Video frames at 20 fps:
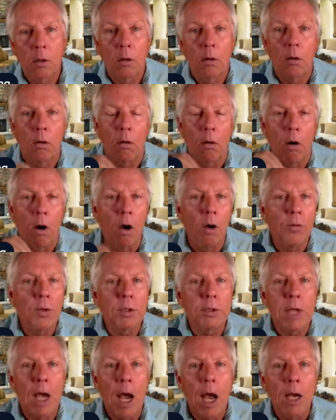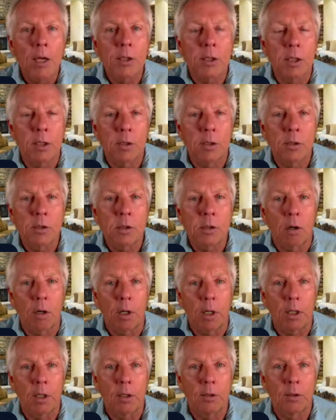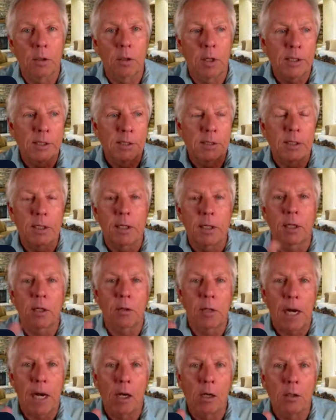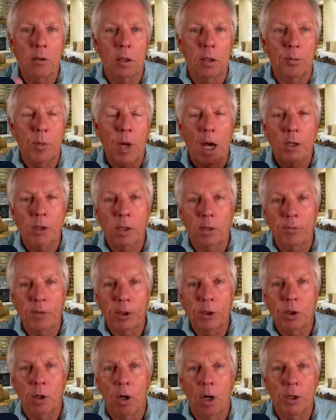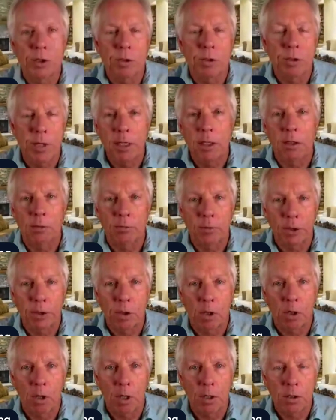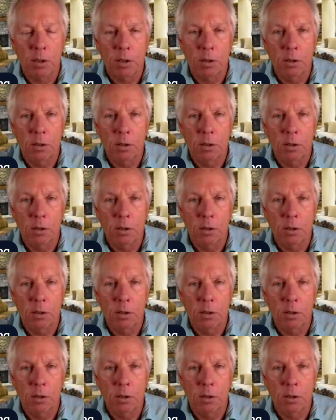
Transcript: All of the toxins are either acidic or alkaline, positively charged or negatively charged.